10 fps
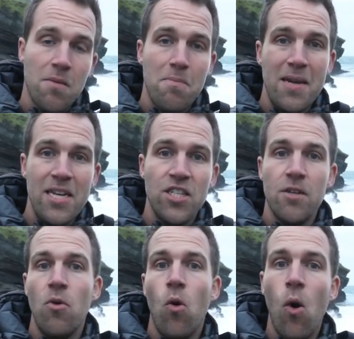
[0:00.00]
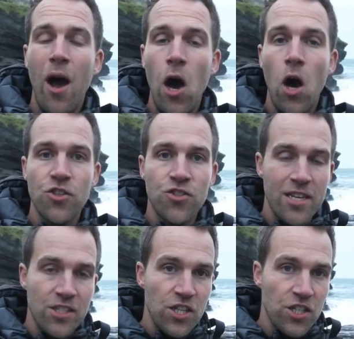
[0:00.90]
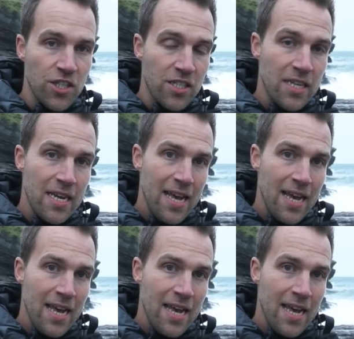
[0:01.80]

medium or hard transitions